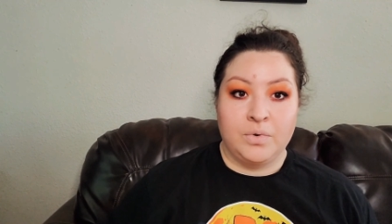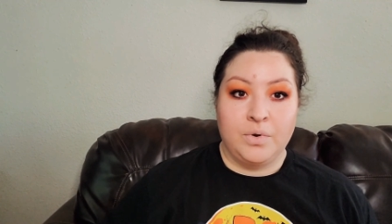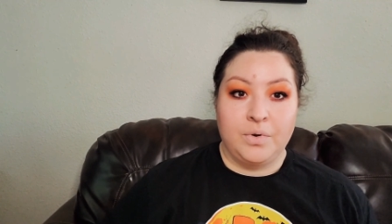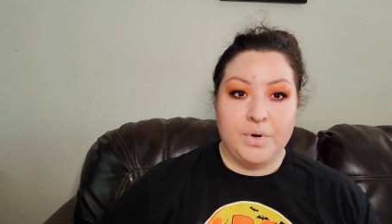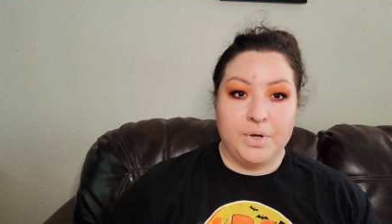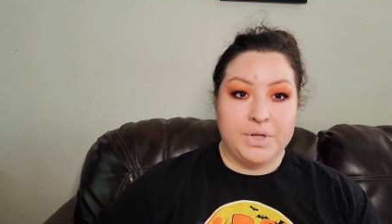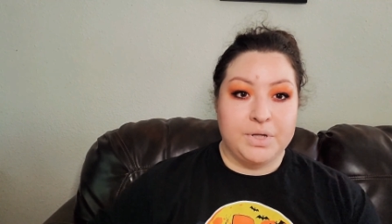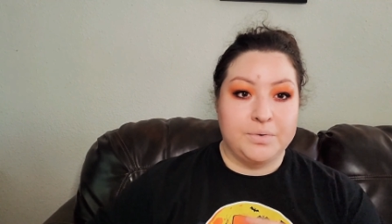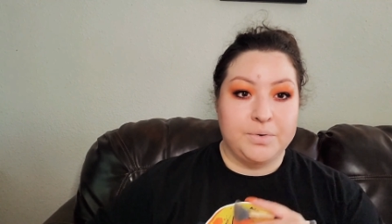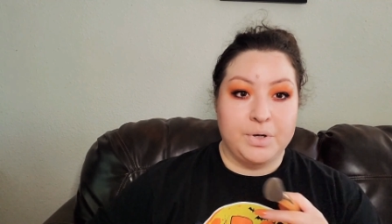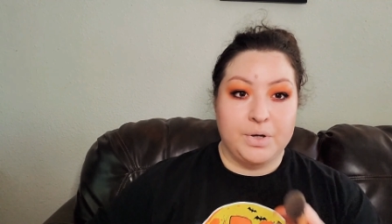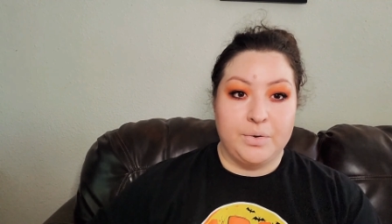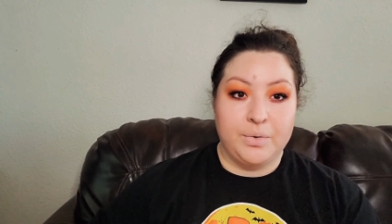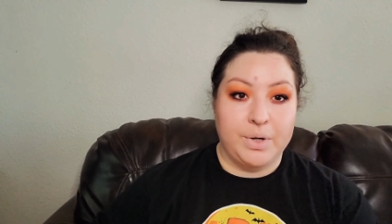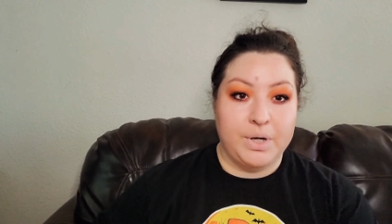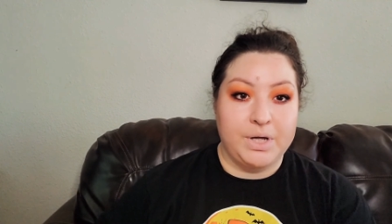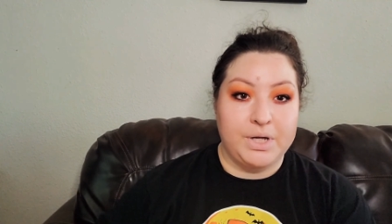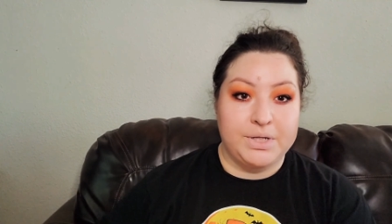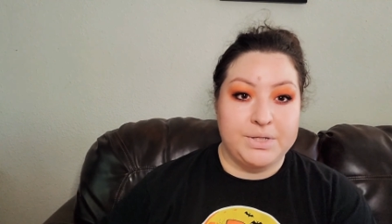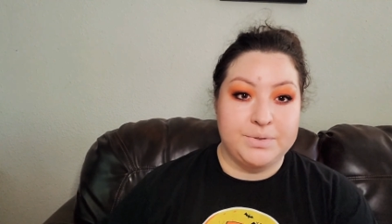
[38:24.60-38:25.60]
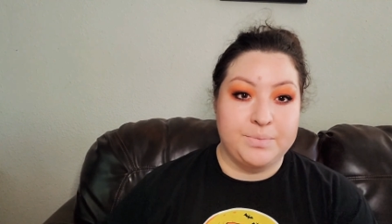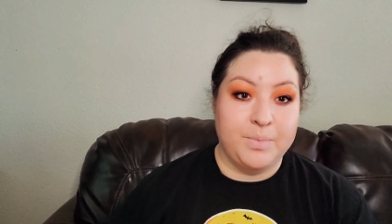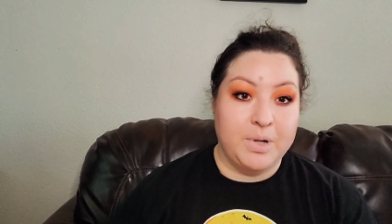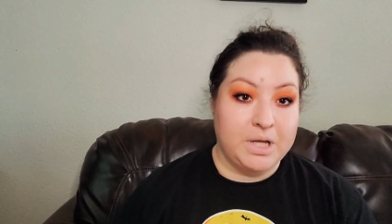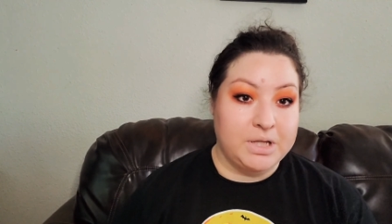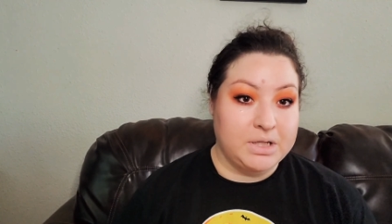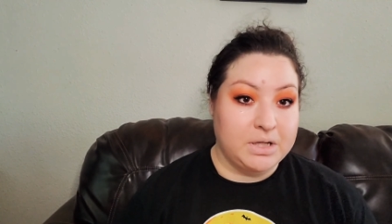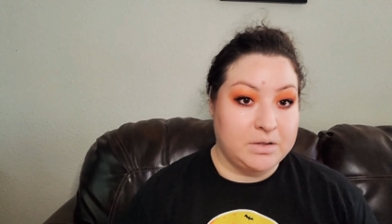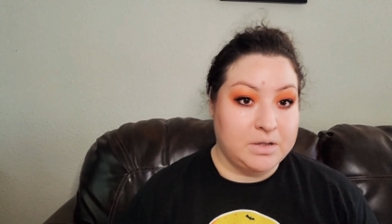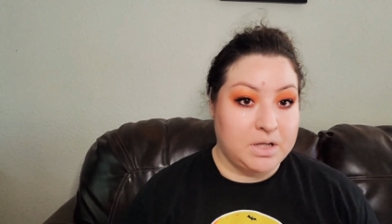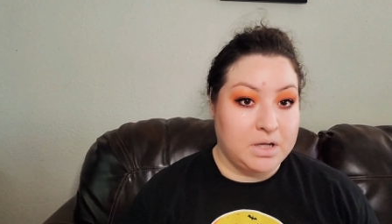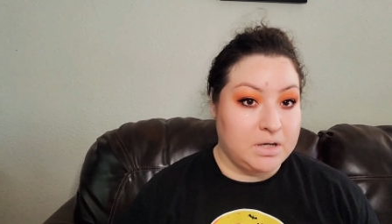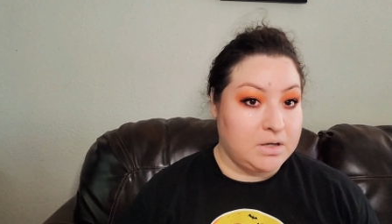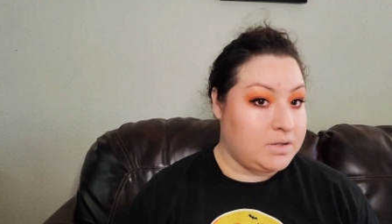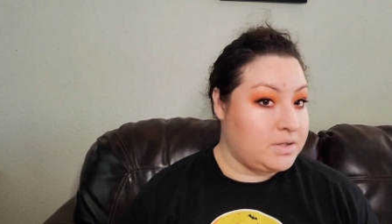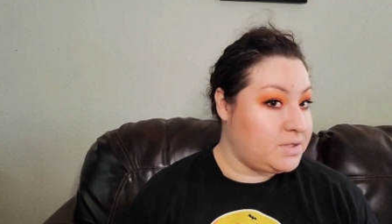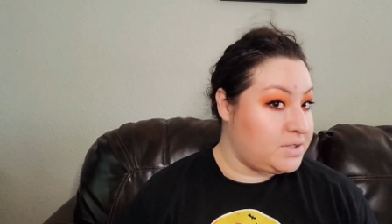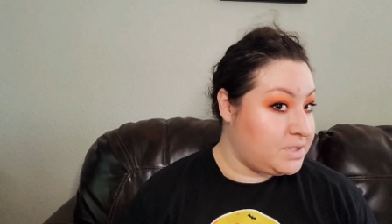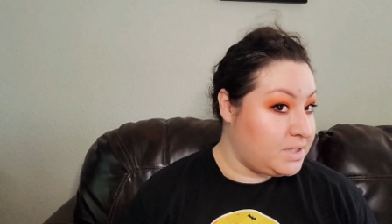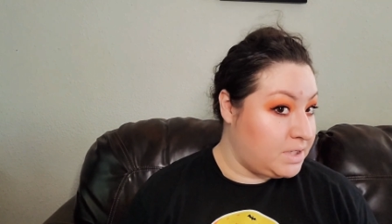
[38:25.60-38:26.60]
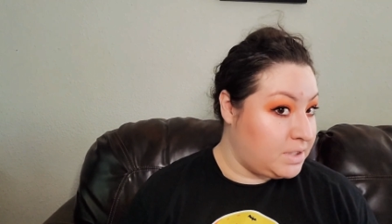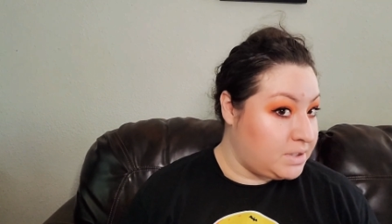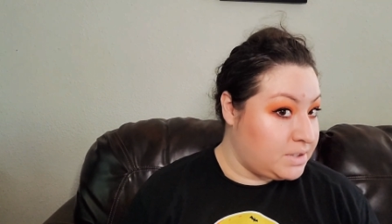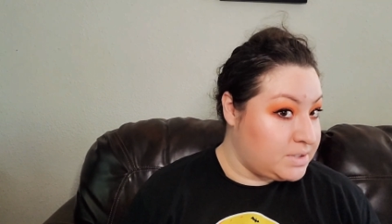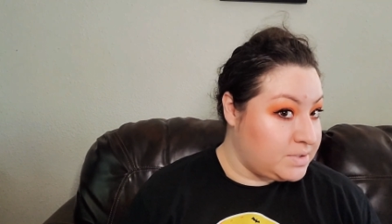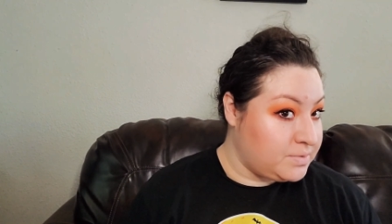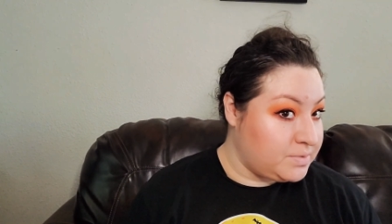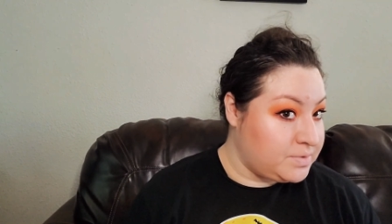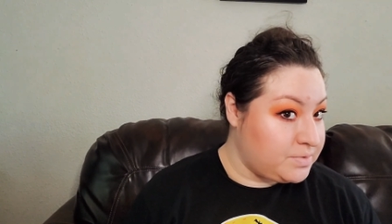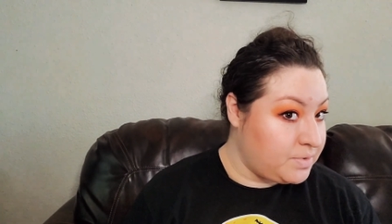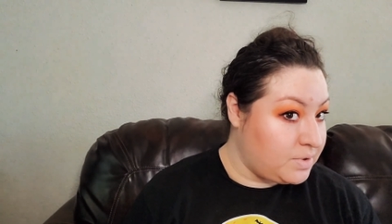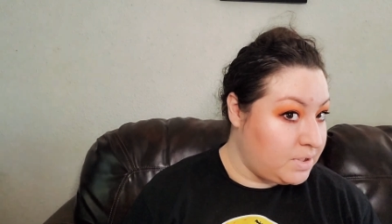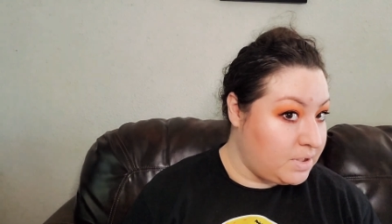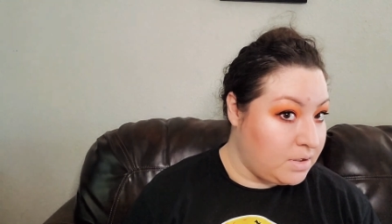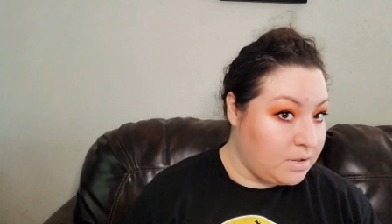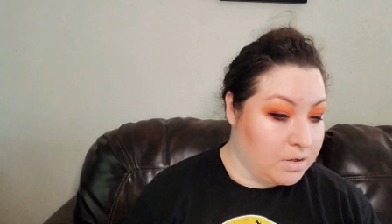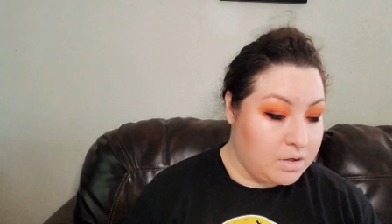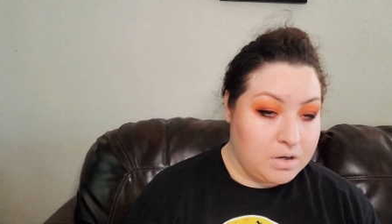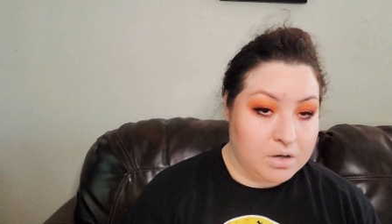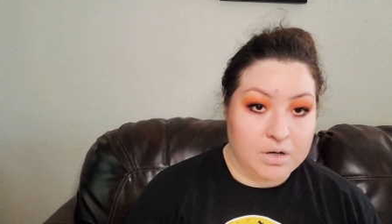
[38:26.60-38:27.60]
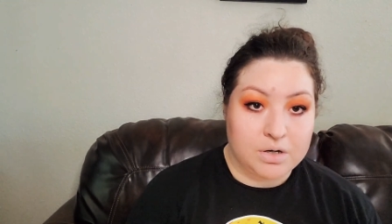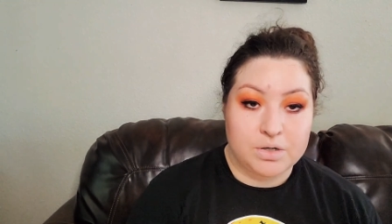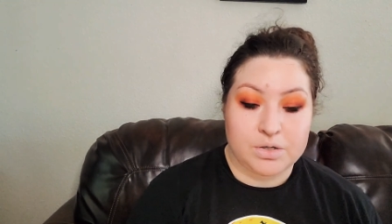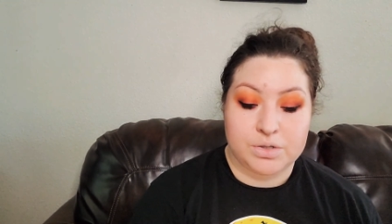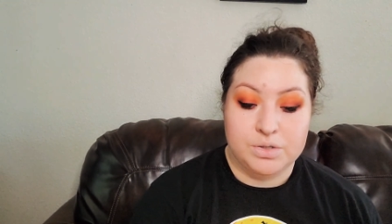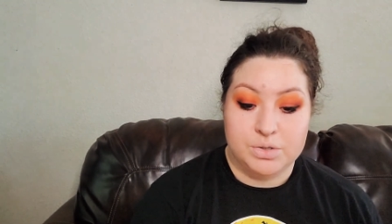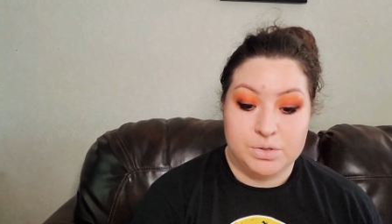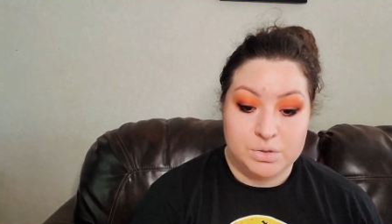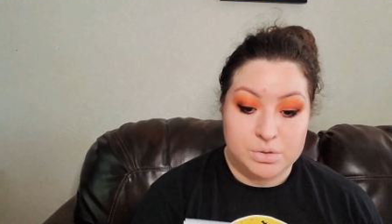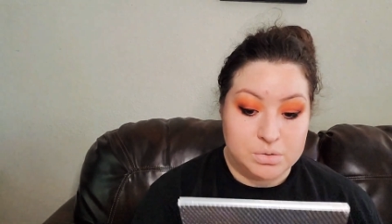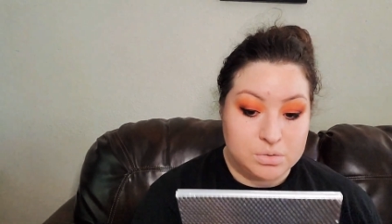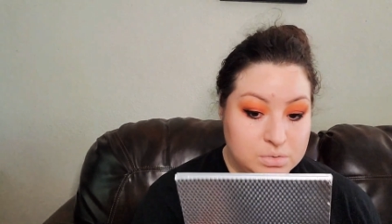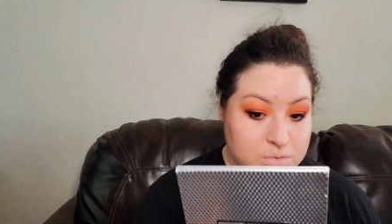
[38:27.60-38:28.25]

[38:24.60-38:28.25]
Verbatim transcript: Right there we go. I had to blend out that other side because it was really harsh.